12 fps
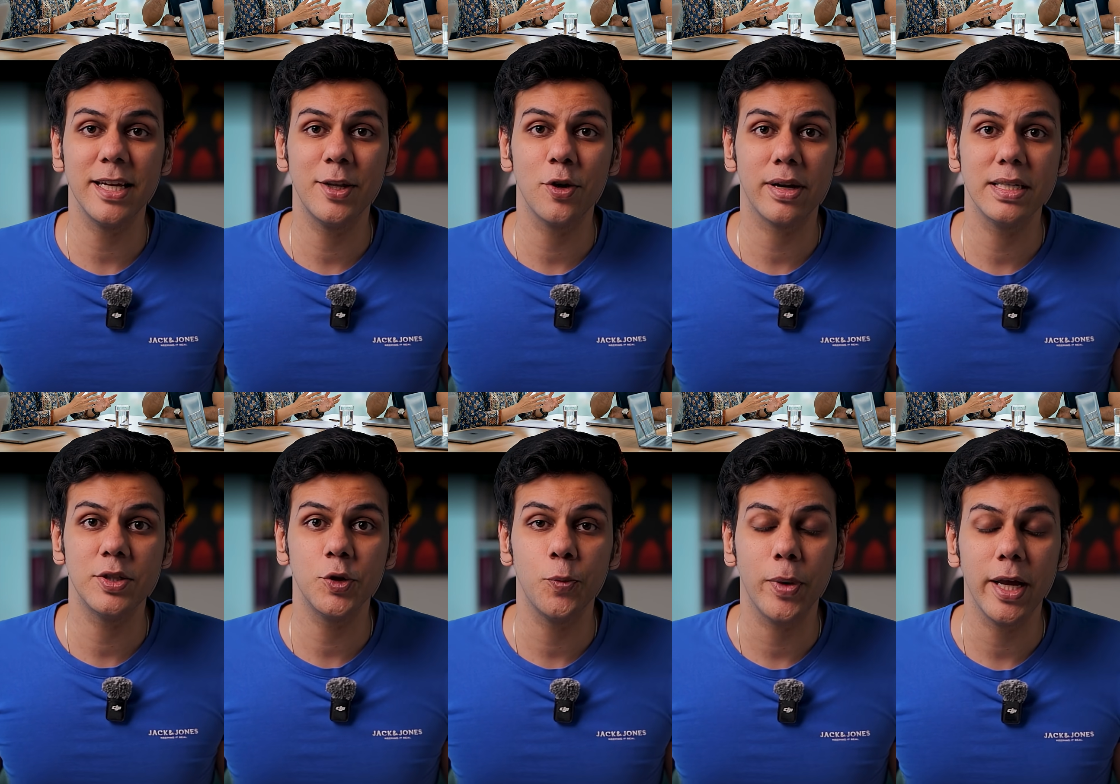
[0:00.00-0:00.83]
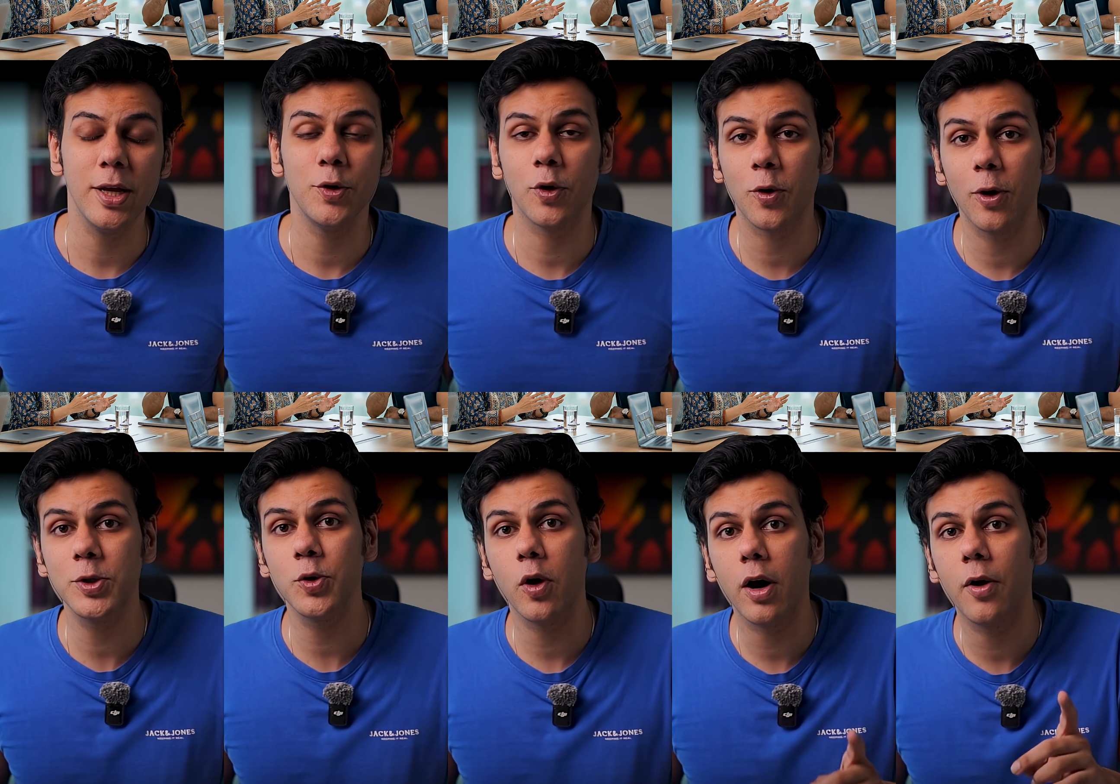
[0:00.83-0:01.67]
in your resume, you are
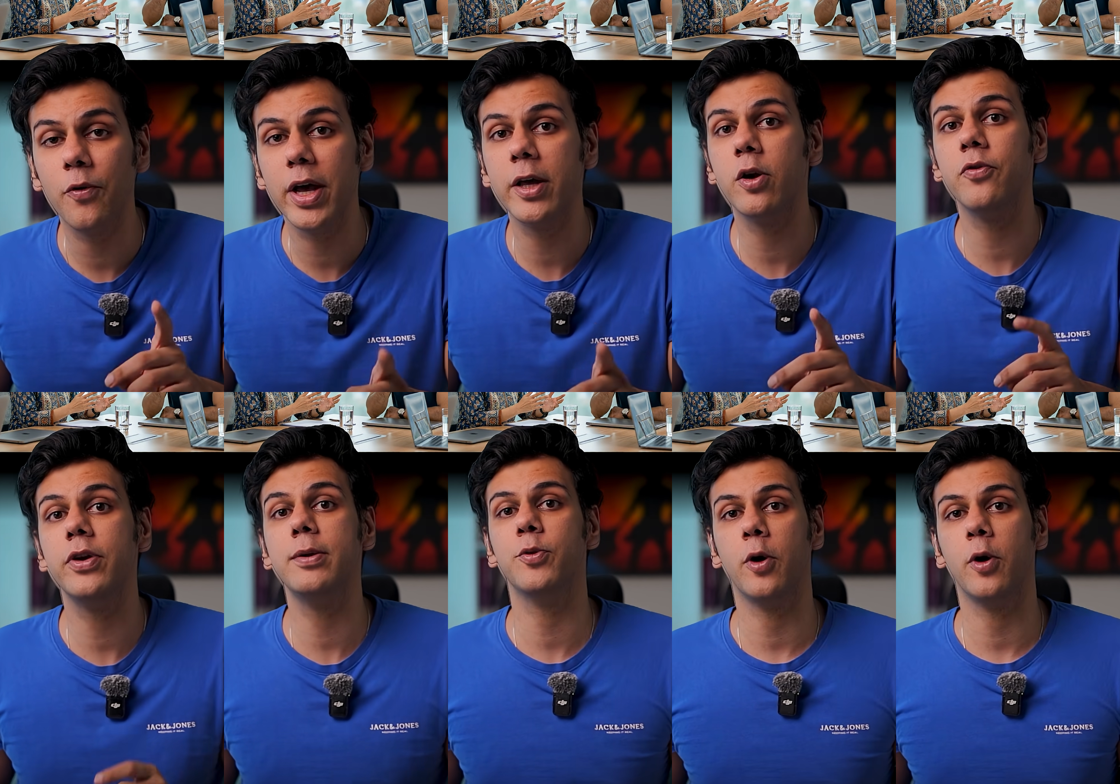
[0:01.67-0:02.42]
also aware of it